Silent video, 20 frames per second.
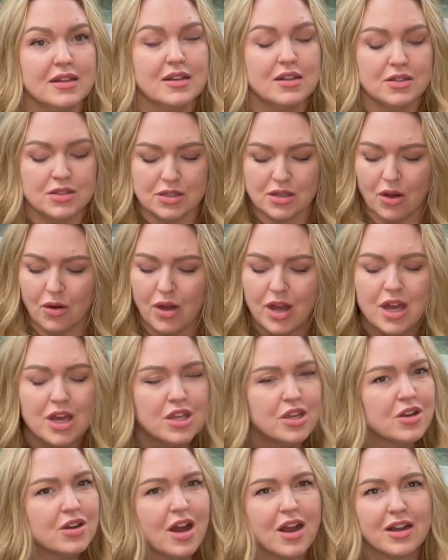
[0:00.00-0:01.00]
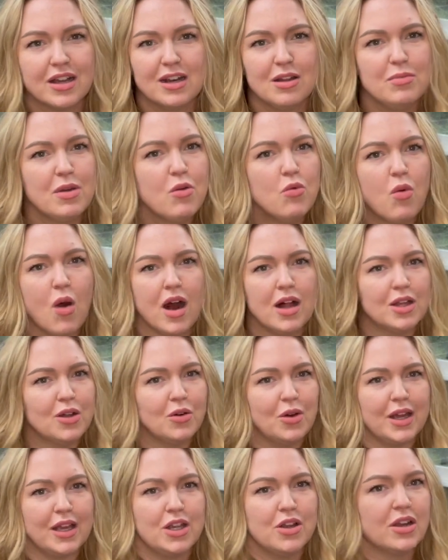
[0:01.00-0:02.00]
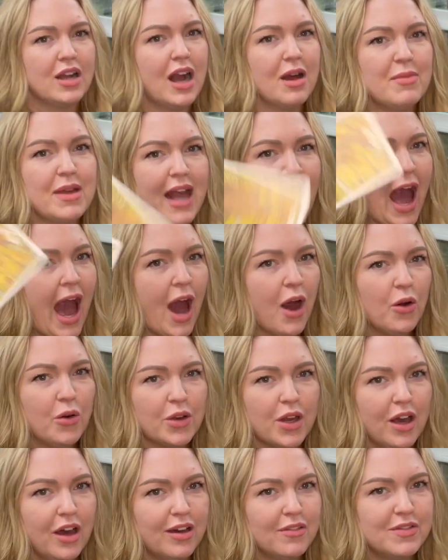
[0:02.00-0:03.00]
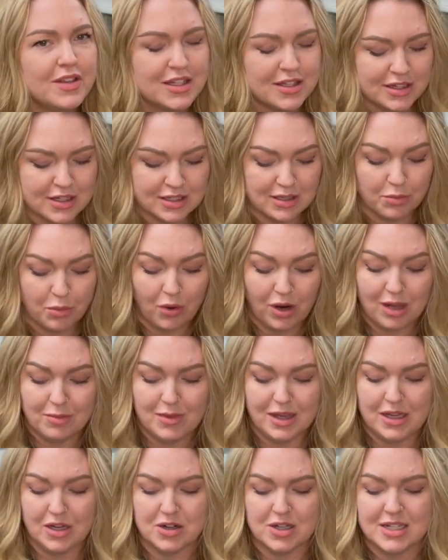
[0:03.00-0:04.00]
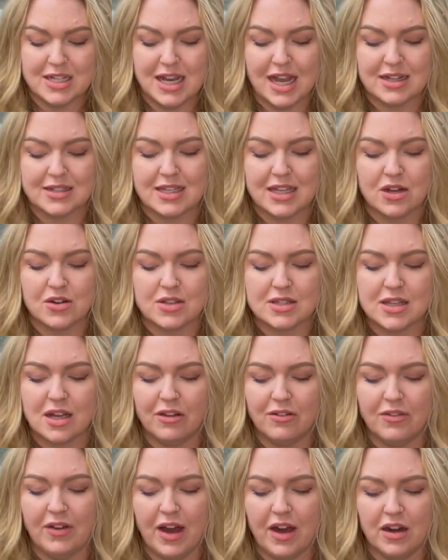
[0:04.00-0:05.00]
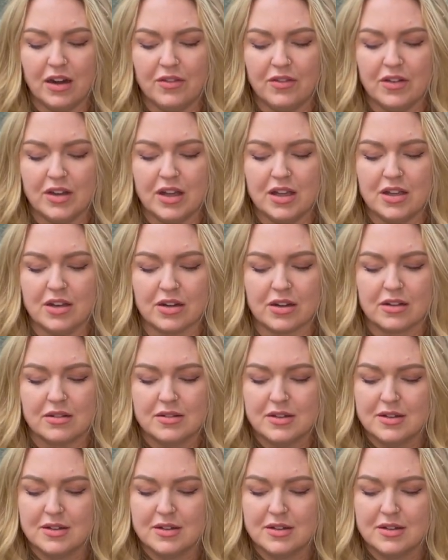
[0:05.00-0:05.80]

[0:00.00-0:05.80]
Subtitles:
So you're not going to be wallowing. You're coming out of this disappointment. You're dancing yourself out of it. You're